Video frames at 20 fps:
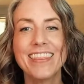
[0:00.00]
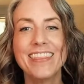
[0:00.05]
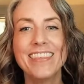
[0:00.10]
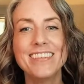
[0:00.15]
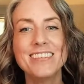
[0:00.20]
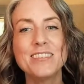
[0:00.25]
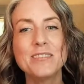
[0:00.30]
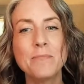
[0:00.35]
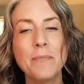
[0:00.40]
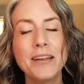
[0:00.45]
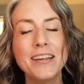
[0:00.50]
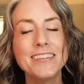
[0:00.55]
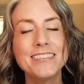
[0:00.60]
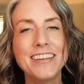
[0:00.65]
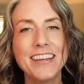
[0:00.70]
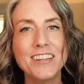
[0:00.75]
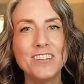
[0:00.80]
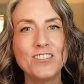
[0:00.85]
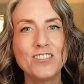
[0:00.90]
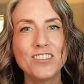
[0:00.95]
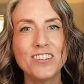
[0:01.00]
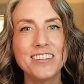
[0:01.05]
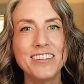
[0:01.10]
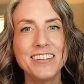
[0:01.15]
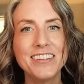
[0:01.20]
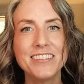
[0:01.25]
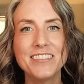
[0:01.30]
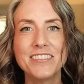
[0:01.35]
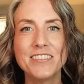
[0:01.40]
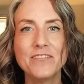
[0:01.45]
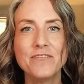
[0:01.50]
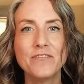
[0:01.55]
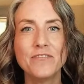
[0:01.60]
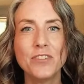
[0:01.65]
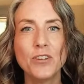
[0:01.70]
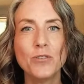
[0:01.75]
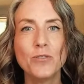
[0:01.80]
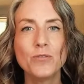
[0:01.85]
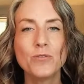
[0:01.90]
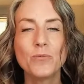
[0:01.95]
this meditation is
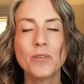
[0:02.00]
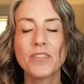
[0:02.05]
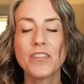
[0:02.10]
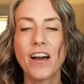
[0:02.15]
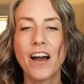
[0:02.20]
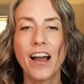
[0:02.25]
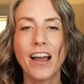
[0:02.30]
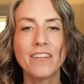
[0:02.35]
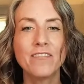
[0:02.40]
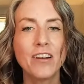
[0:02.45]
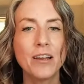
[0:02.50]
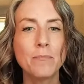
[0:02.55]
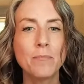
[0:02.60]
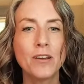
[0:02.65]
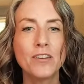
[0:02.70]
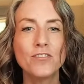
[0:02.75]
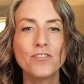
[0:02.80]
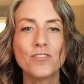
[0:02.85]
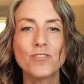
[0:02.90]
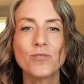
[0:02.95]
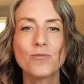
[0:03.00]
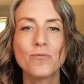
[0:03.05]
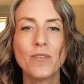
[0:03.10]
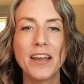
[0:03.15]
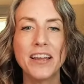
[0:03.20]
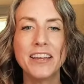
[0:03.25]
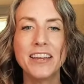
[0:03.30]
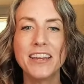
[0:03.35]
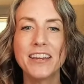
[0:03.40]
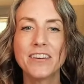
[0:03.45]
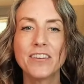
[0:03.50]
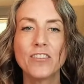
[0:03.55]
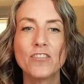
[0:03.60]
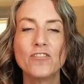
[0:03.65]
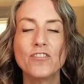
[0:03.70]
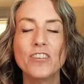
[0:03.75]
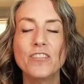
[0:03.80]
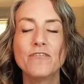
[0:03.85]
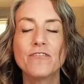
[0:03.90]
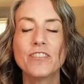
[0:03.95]
infused with high vibrational Reiki
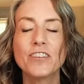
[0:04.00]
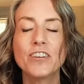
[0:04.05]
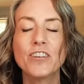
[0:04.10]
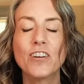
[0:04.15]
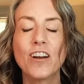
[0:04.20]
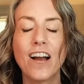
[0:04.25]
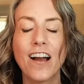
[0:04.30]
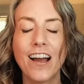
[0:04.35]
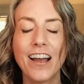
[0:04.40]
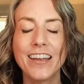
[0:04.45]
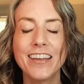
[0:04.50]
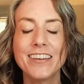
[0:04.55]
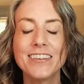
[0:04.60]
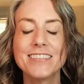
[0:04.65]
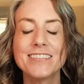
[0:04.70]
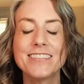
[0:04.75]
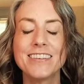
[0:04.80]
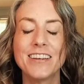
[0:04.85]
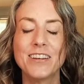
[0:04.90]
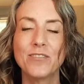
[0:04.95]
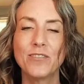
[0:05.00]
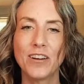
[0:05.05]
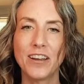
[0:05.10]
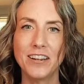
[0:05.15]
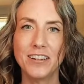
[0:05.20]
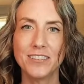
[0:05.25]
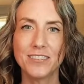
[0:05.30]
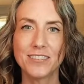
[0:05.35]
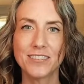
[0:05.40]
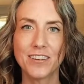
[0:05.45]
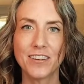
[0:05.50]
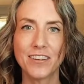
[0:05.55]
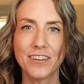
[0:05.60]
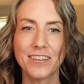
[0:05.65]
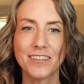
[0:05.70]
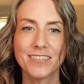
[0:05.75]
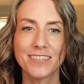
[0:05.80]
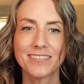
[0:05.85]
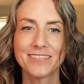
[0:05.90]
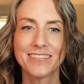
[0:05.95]
energy for your highest and greatest
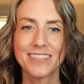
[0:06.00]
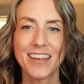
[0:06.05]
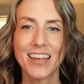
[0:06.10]
good.